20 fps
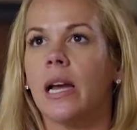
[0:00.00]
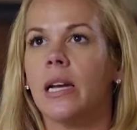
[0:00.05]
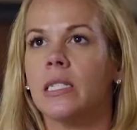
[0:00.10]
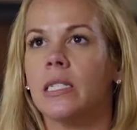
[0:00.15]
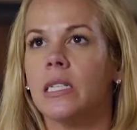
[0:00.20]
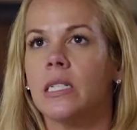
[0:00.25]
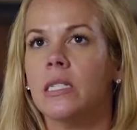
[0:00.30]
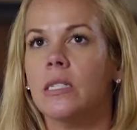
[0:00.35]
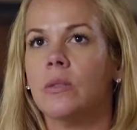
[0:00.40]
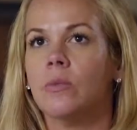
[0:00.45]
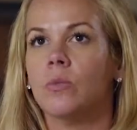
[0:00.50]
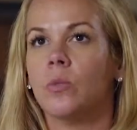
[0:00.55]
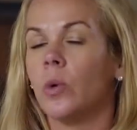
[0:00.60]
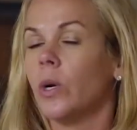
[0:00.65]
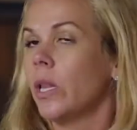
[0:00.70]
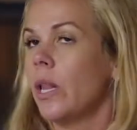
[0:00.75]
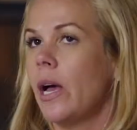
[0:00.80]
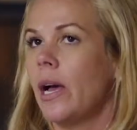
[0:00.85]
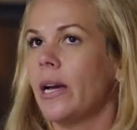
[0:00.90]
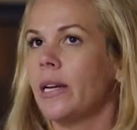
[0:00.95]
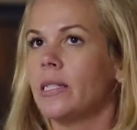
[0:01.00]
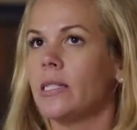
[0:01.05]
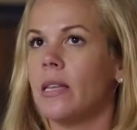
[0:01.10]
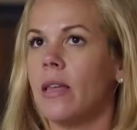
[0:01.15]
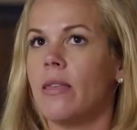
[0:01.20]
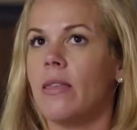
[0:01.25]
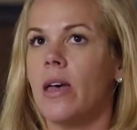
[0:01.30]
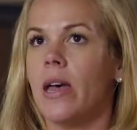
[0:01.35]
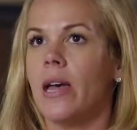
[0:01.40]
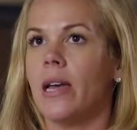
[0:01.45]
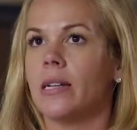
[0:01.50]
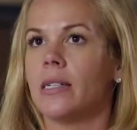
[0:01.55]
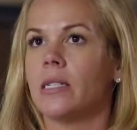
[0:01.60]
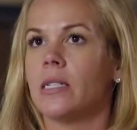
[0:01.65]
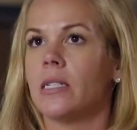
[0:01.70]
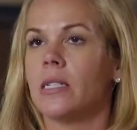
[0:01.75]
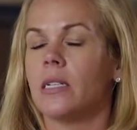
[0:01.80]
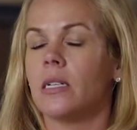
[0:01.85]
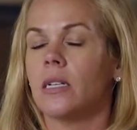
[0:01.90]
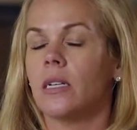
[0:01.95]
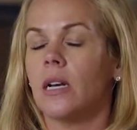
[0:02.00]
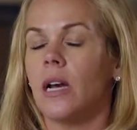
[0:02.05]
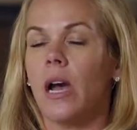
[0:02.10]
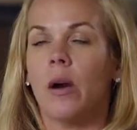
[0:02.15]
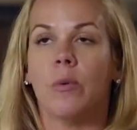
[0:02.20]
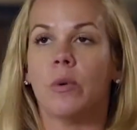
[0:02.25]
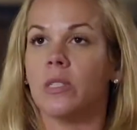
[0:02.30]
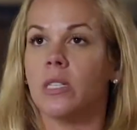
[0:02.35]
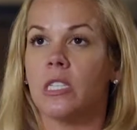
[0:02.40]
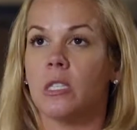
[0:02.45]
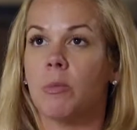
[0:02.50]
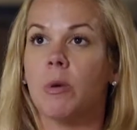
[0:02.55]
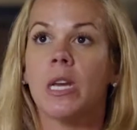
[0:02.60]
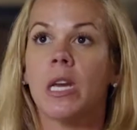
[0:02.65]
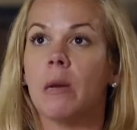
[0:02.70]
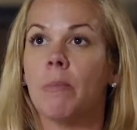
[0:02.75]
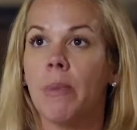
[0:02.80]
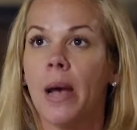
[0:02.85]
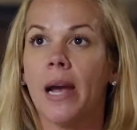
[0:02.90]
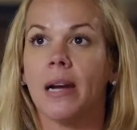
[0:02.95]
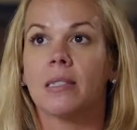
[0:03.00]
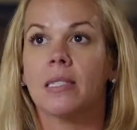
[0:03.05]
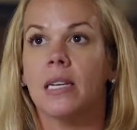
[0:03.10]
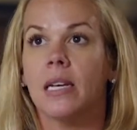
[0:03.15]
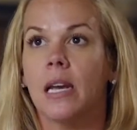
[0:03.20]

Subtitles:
I didn't realize that I wasn't speaking back to